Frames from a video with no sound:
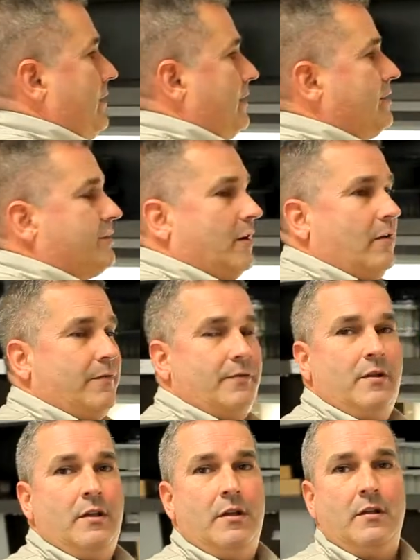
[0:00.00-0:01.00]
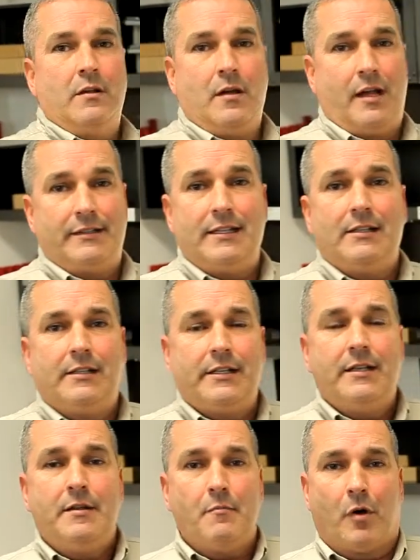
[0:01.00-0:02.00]
in a shelf, ideally
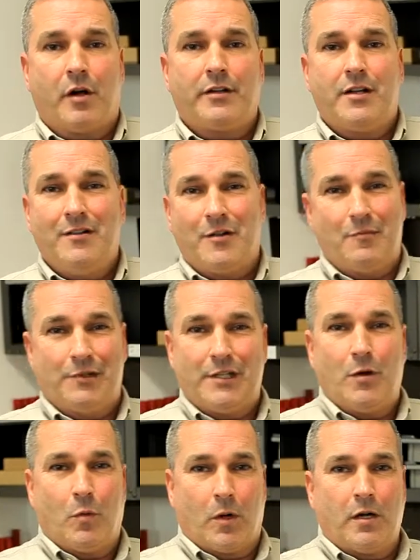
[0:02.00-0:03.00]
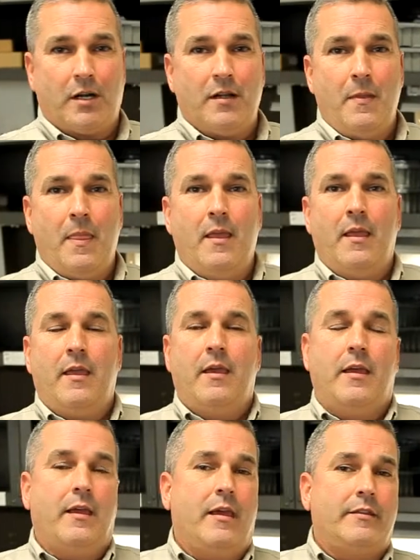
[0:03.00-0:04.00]
marked completed work,
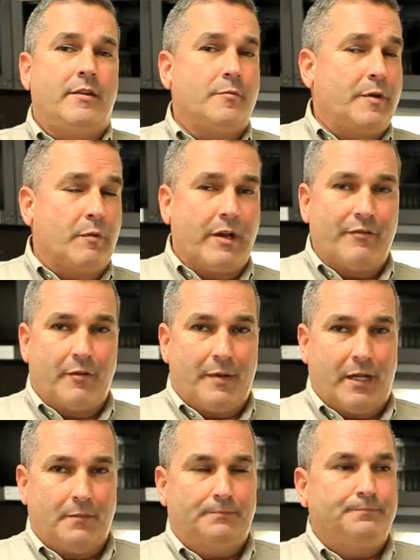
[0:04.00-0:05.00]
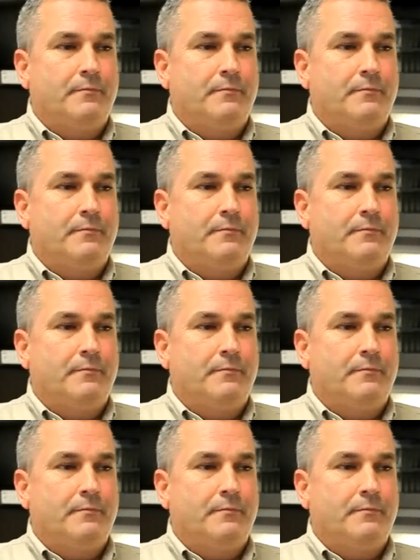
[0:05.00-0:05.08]
and then it'll be ready for pickup.